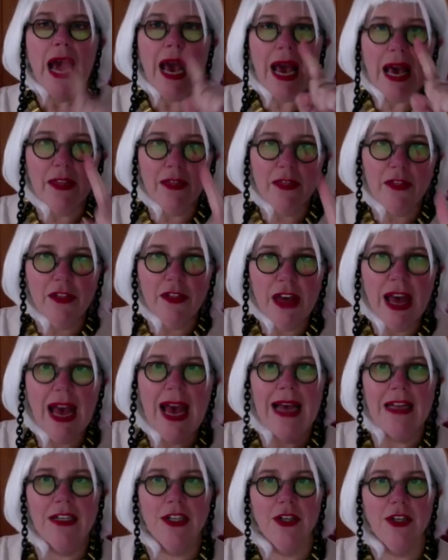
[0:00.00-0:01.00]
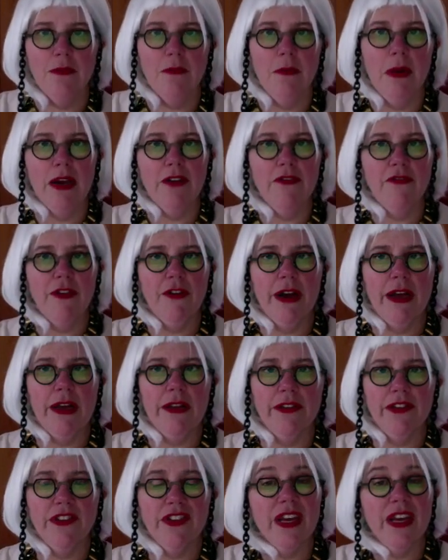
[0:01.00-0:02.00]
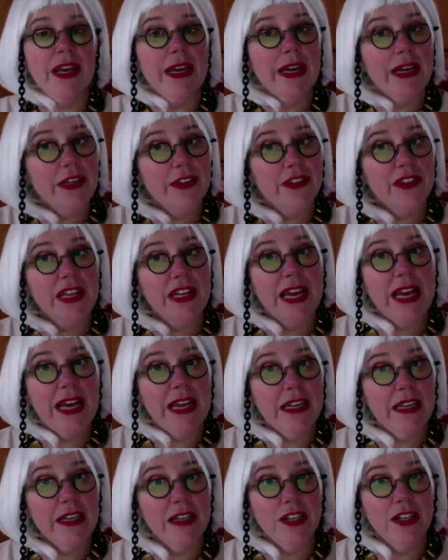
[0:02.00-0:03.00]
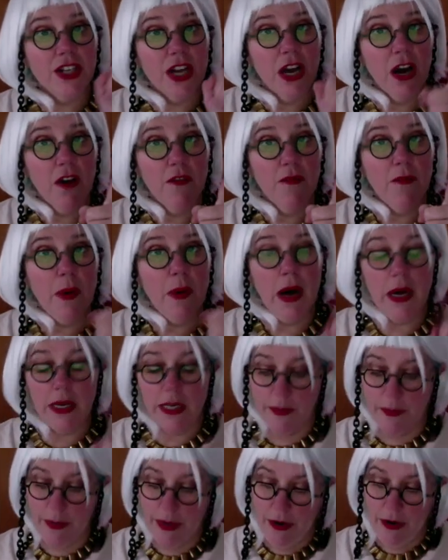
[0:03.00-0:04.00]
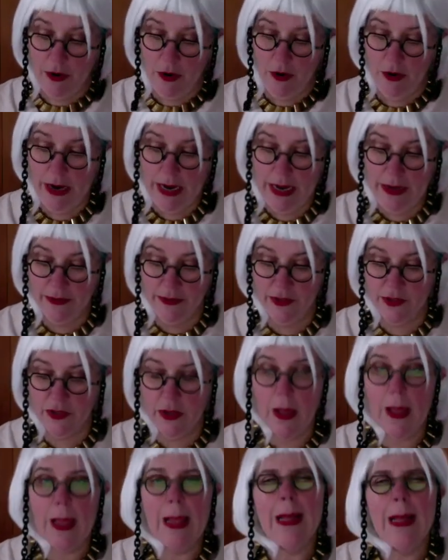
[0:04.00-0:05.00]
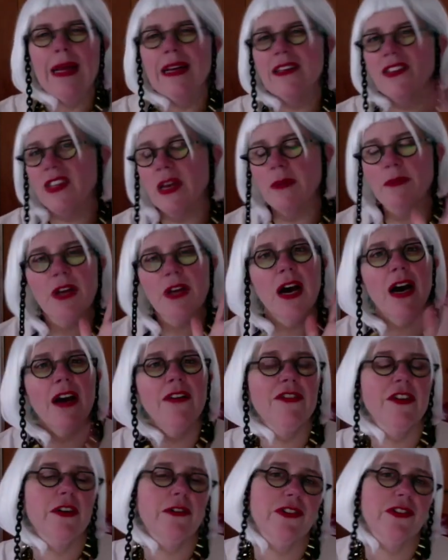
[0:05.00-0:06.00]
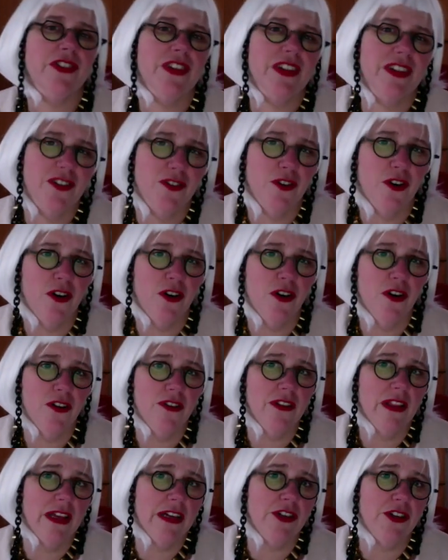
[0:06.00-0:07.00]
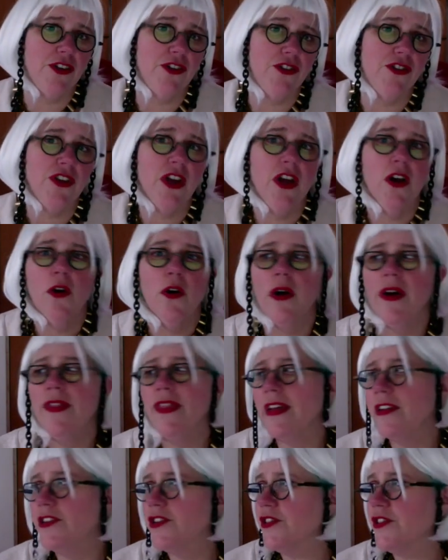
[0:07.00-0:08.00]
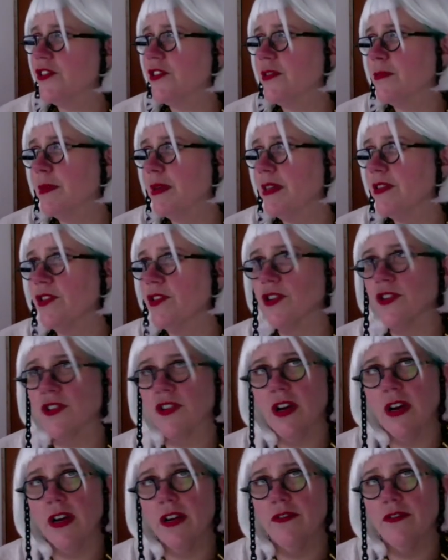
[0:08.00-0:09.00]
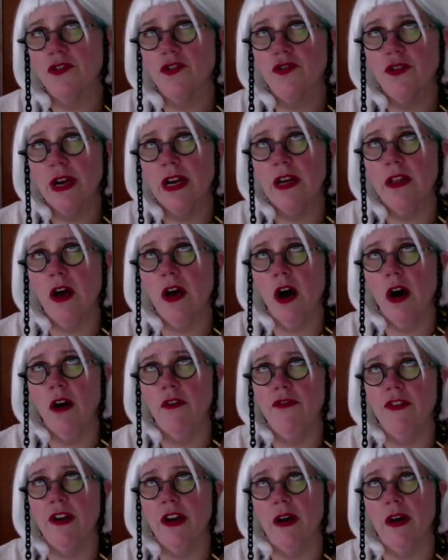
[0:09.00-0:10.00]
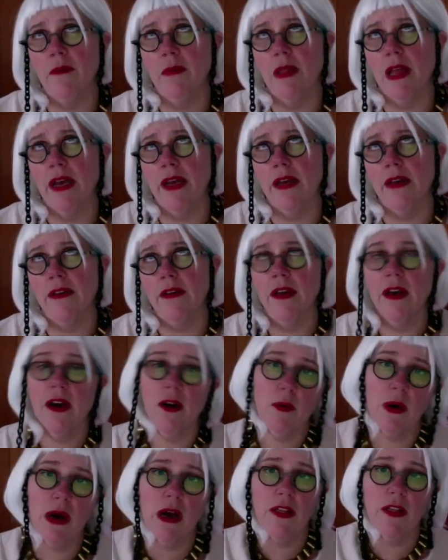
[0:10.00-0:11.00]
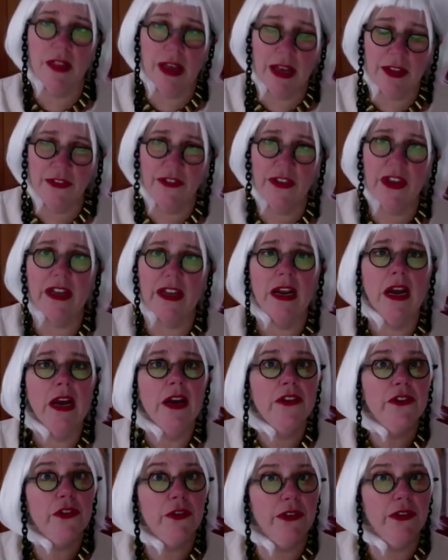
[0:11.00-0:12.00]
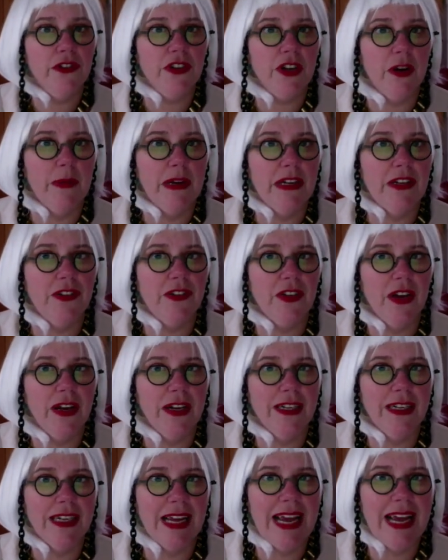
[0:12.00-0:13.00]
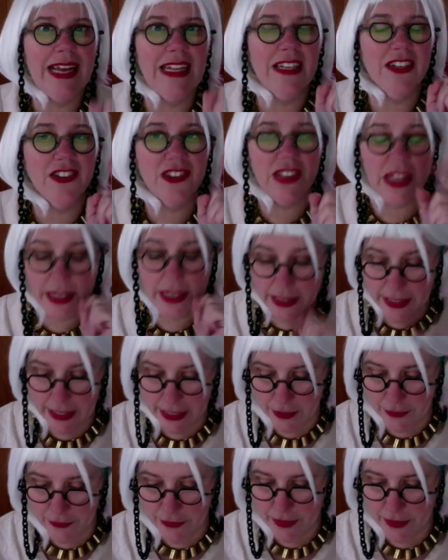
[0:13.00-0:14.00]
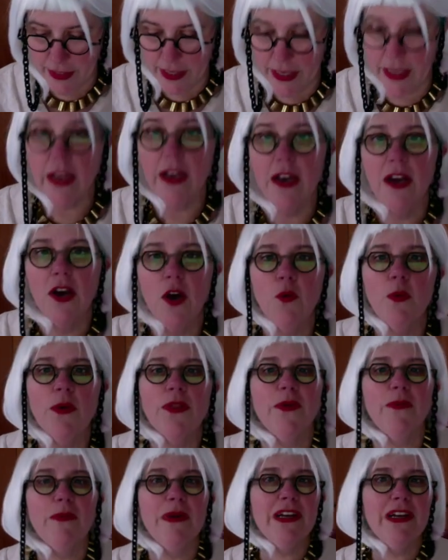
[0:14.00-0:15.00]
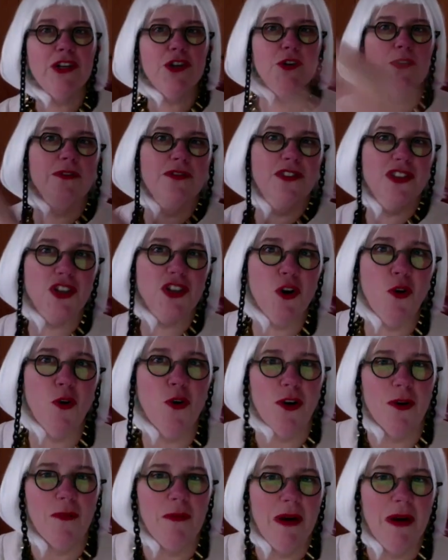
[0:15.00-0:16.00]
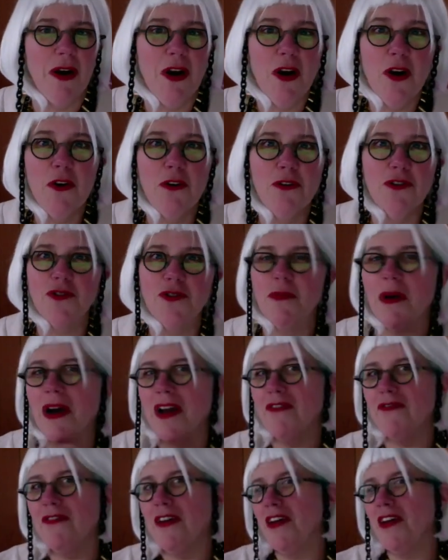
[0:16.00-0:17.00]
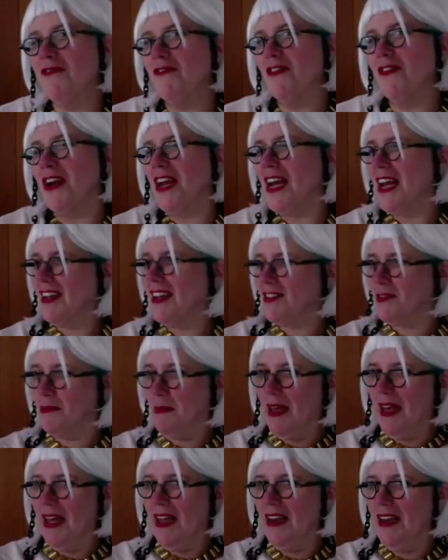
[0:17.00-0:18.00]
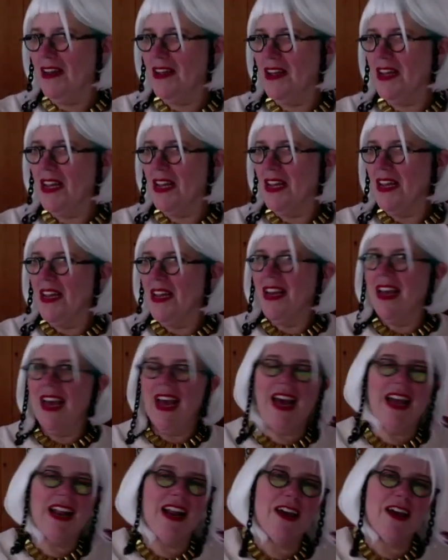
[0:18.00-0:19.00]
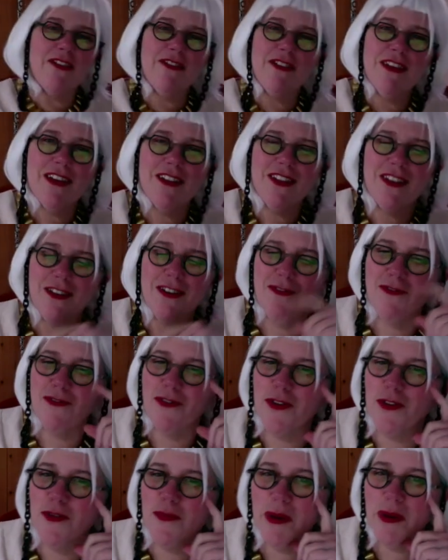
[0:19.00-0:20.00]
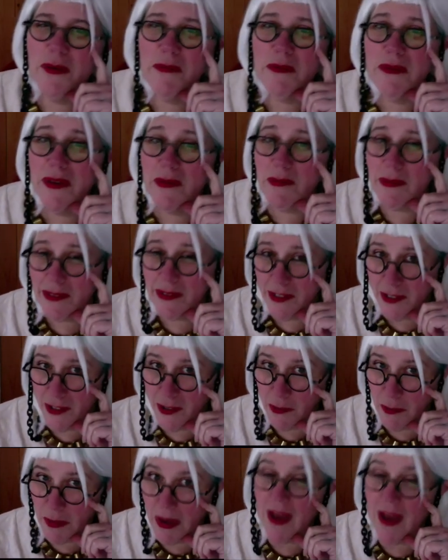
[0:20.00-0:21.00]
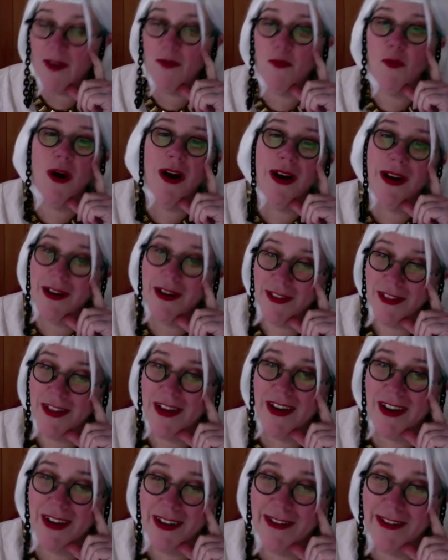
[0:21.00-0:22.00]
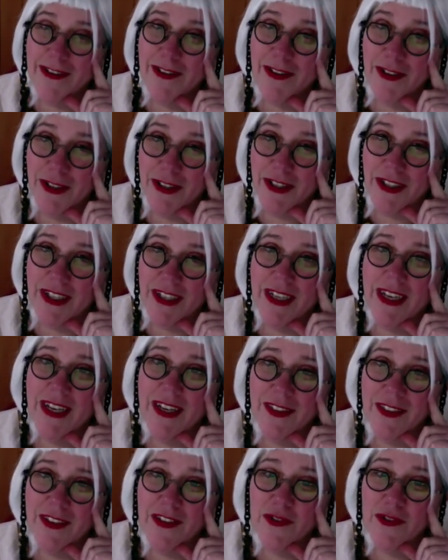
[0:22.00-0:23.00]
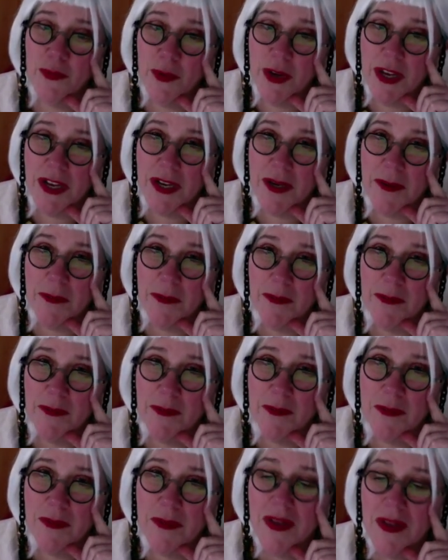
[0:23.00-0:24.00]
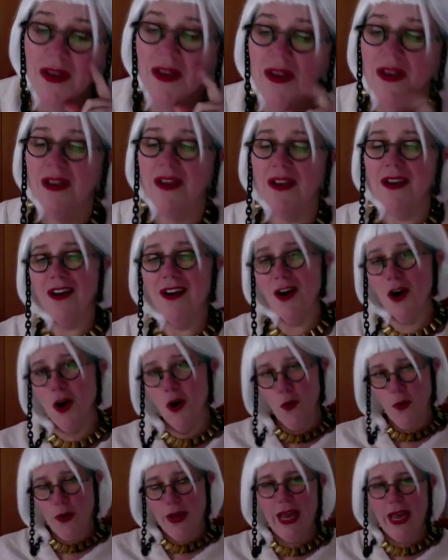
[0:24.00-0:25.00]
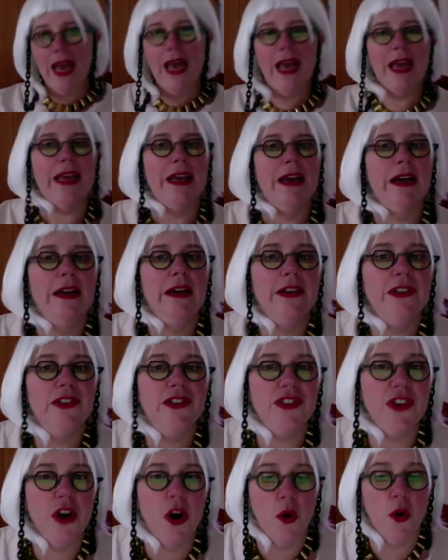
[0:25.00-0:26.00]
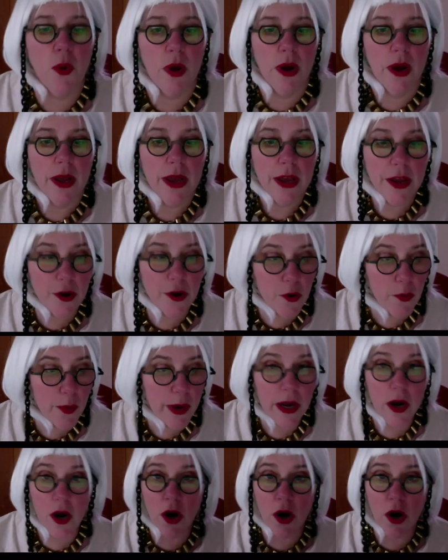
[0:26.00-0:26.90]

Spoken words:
And that, my friends, is the end of body paragraphs. Except I've noticed that in all the lectures, the bits just kind of trail off, and I'm like, yeah, well, that's it. So this time I decided to end slightly differently with a picture of Storm, who's my favorite X-Man. And I think, therefore, you might be able to spot why I think I look good in this wig. Okay, so here we